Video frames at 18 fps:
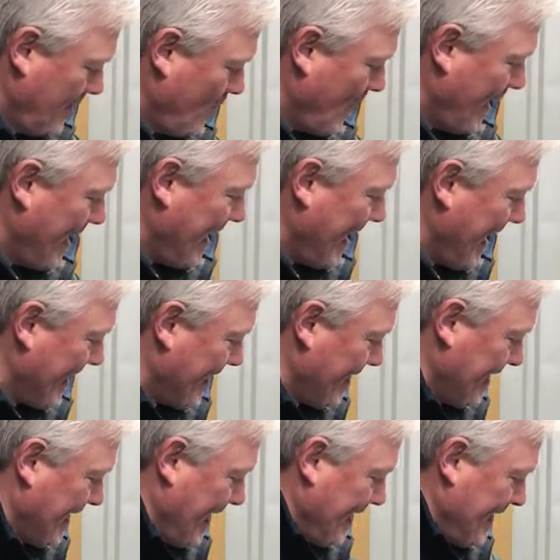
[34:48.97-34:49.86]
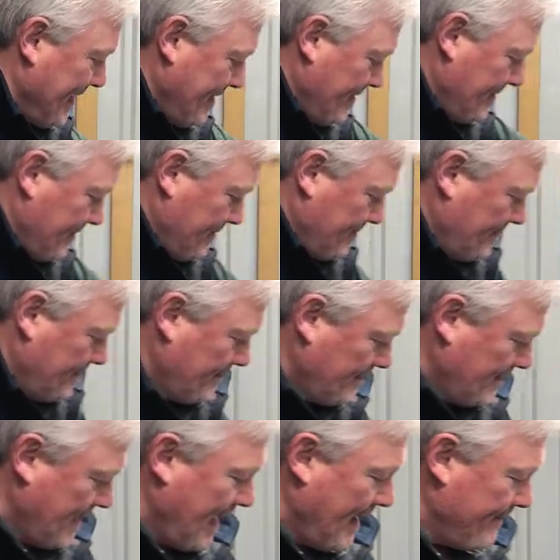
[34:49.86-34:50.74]
where the air can get in,
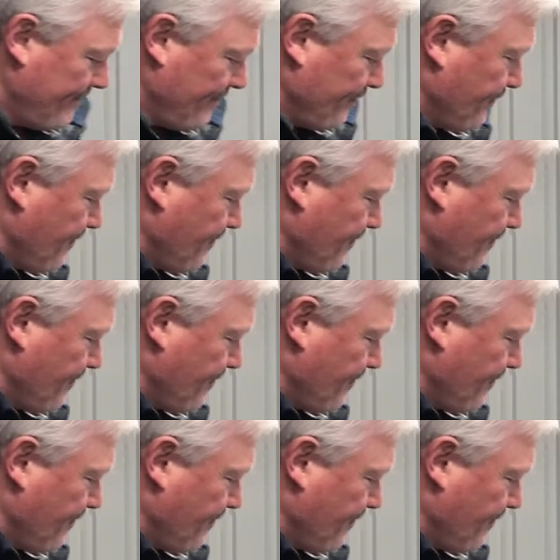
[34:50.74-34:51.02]
yeah?